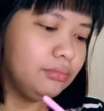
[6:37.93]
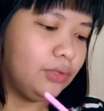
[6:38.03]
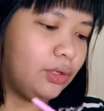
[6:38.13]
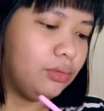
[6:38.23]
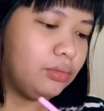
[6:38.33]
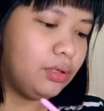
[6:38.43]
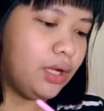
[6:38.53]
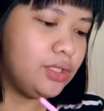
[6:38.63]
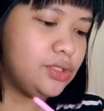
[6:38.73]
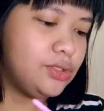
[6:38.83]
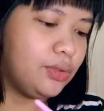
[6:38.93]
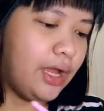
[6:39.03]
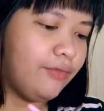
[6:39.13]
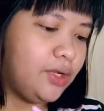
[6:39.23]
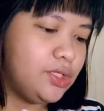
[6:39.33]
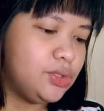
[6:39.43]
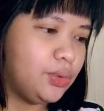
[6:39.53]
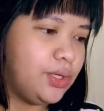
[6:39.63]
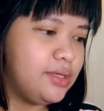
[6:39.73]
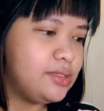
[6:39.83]
No, I just don't have any
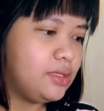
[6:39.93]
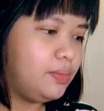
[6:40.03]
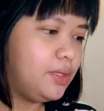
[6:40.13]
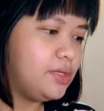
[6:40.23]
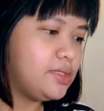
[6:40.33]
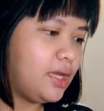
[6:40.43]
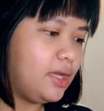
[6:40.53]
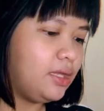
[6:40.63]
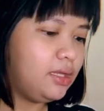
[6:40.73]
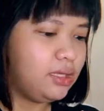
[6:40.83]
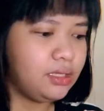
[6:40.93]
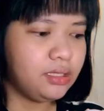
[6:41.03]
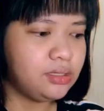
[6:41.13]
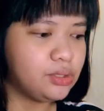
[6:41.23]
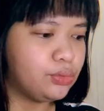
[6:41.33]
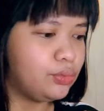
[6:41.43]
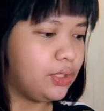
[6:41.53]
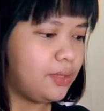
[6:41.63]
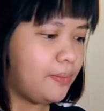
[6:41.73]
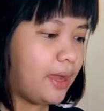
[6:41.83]
choice because I don't
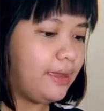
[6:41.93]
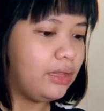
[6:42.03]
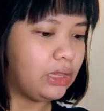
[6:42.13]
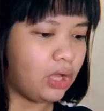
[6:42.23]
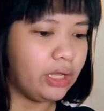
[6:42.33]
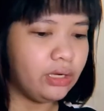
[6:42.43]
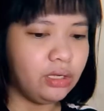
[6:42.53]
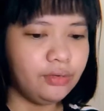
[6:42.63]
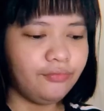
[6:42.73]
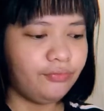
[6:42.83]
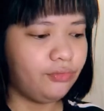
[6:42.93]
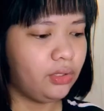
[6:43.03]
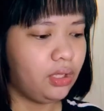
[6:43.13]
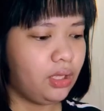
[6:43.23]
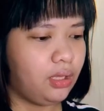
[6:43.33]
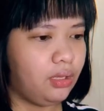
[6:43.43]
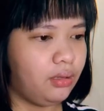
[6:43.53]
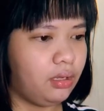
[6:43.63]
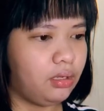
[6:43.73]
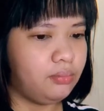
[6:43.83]
really buy a lot of
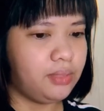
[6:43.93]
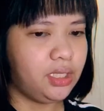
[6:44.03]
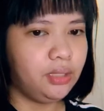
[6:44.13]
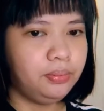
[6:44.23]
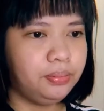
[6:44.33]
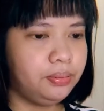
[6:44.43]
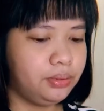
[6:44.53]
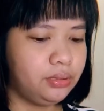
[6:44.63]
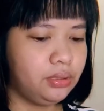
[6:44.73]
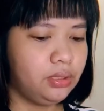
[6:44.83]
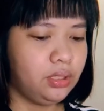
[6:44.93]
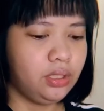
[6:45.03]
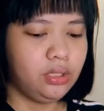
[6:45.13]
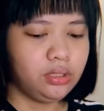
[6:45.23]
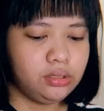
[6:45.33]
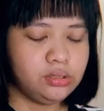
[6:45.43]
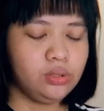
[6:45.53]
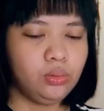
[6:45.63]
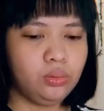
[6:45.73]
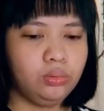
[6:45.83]
uh, makeup.
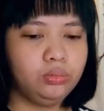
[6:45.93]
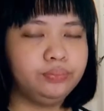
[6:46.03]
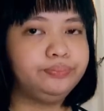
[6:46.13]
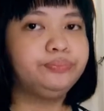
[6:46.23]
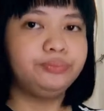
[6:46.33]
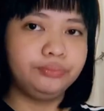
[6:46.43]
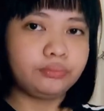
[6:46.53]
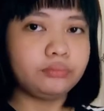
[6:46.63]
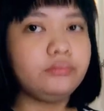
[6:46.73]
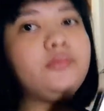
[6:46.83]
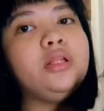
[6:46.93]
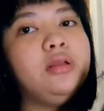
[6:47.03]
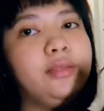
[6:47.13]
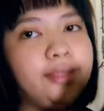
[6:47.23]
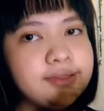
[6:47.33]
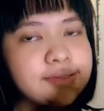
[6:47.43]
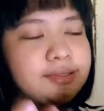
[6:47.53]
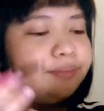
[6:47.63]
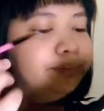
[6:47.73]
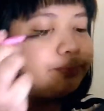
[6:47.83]
So, yes.